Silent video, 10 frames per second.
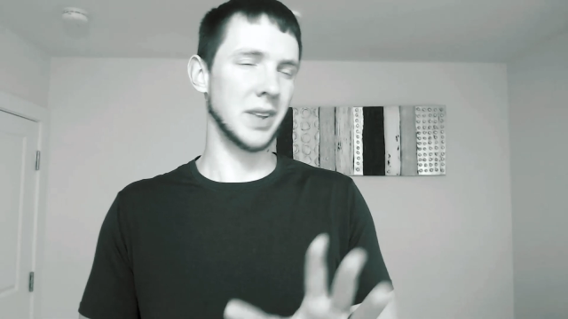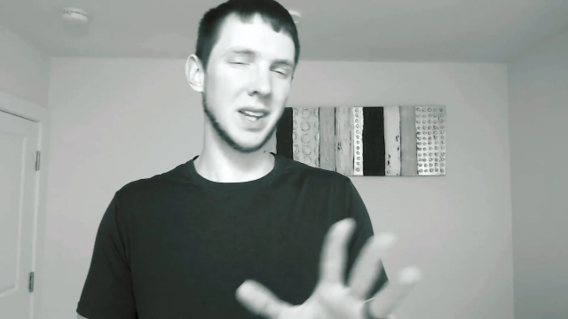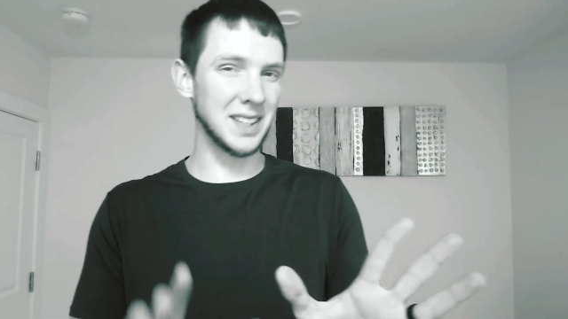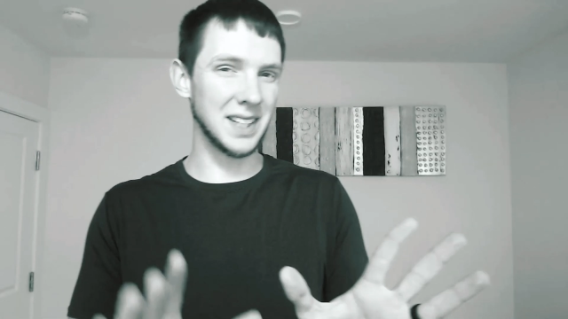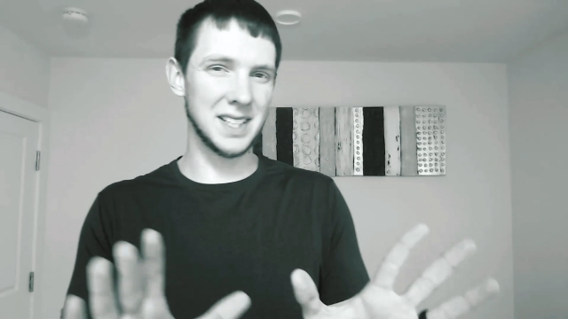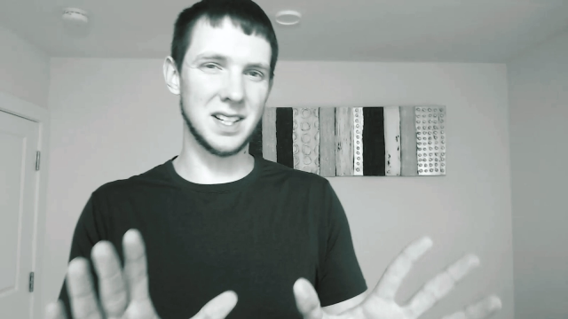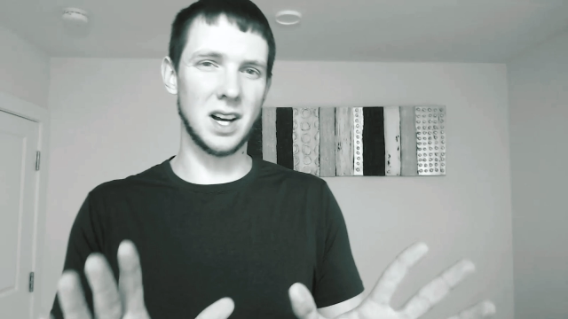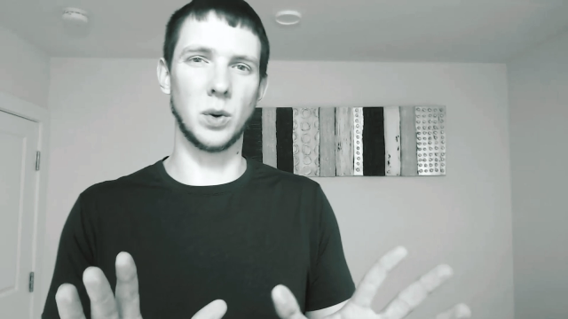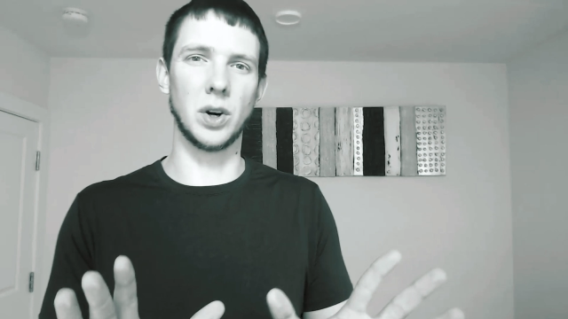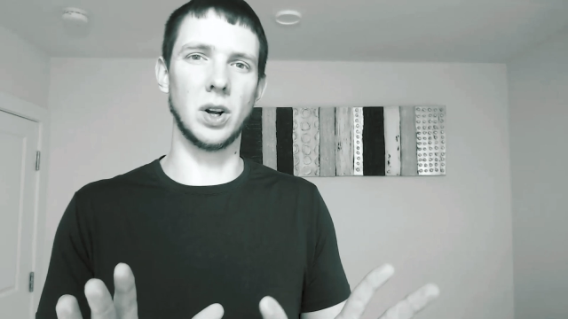not that it's
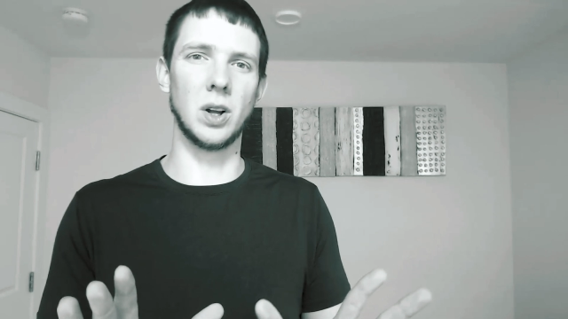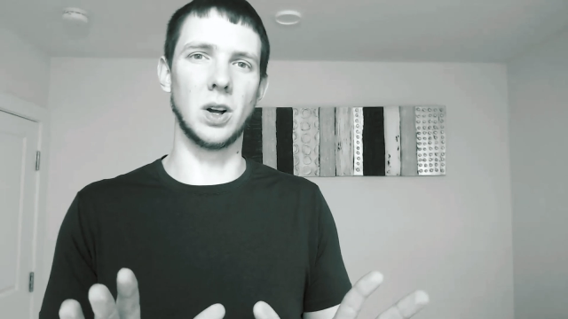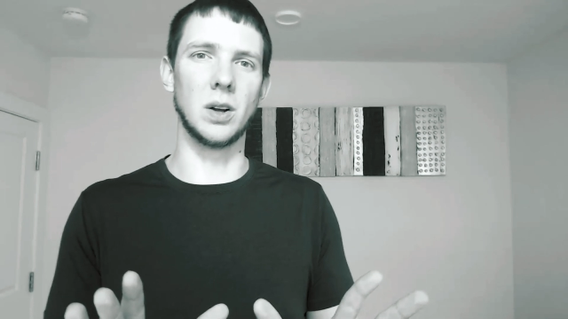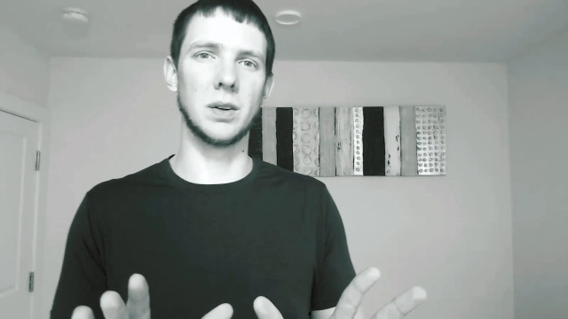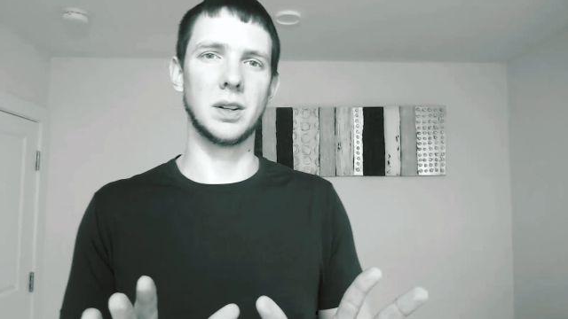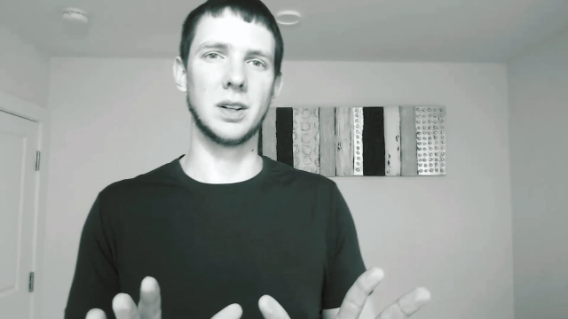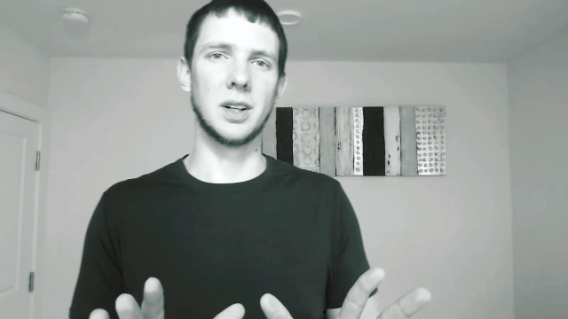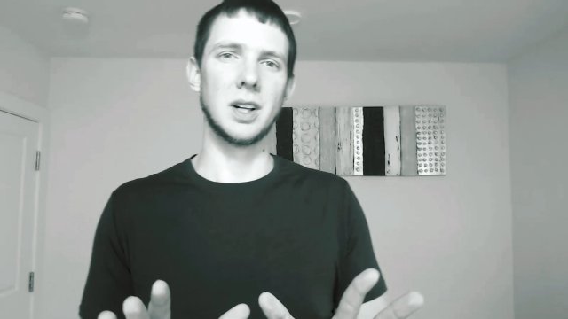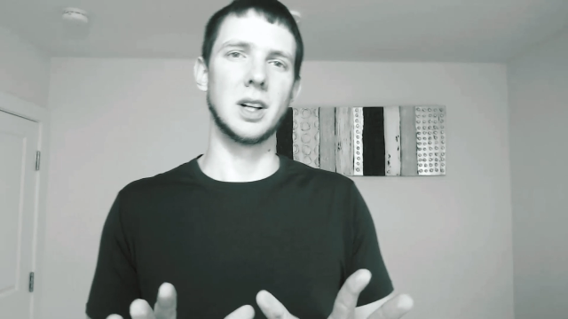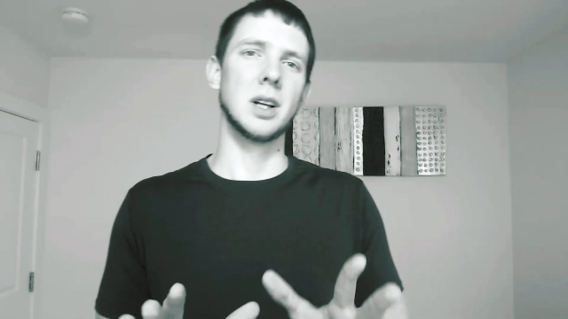awkward at all,
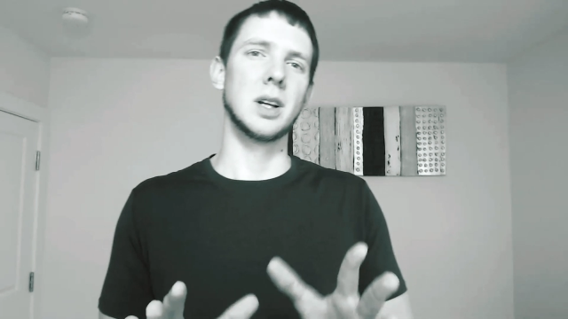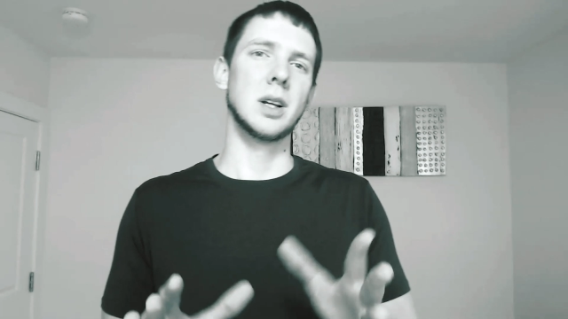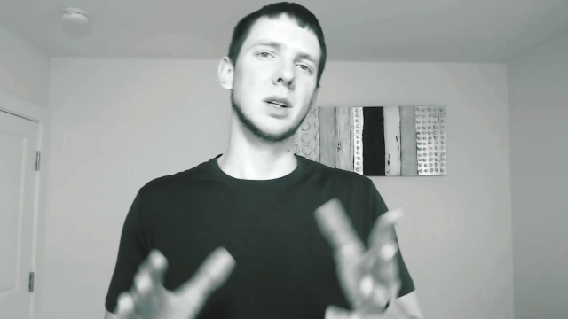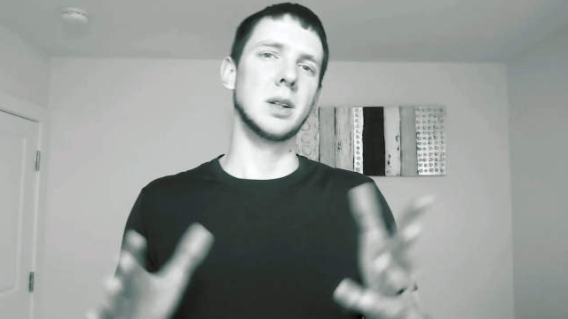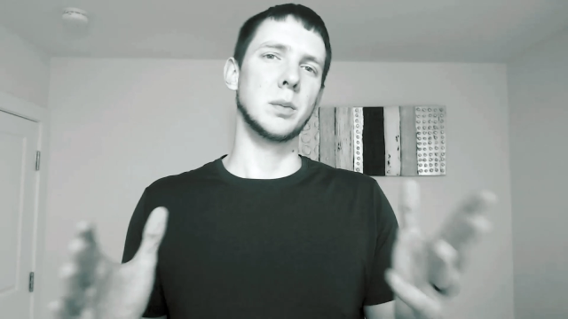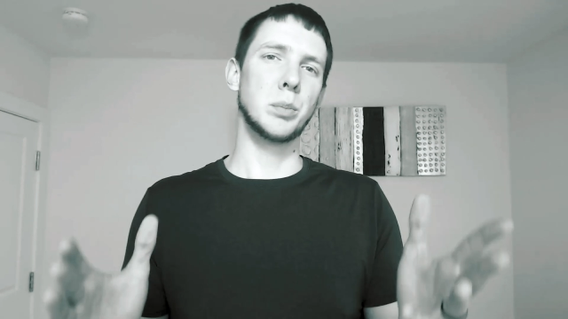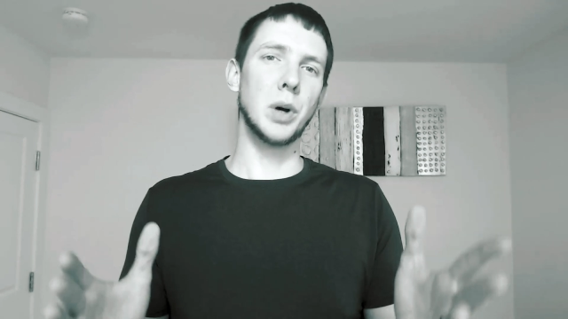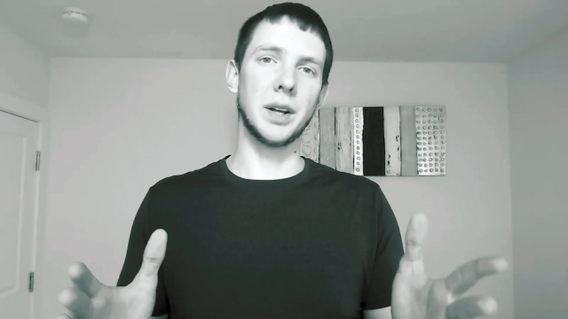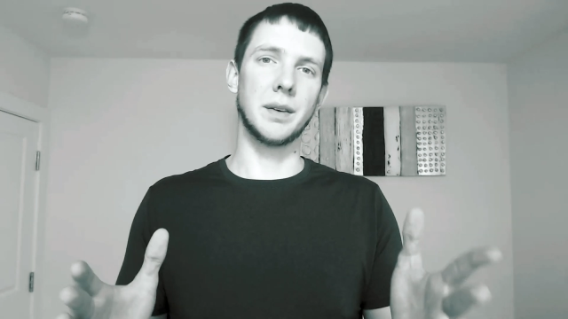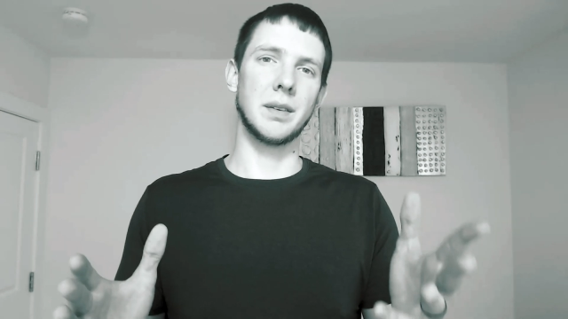
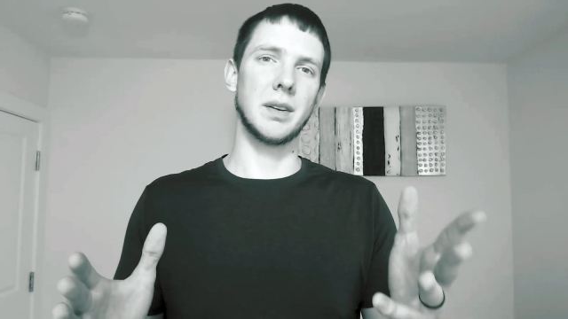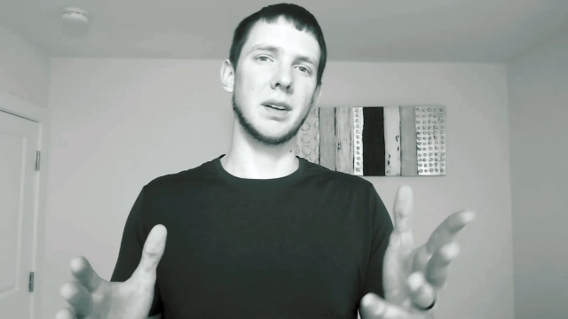but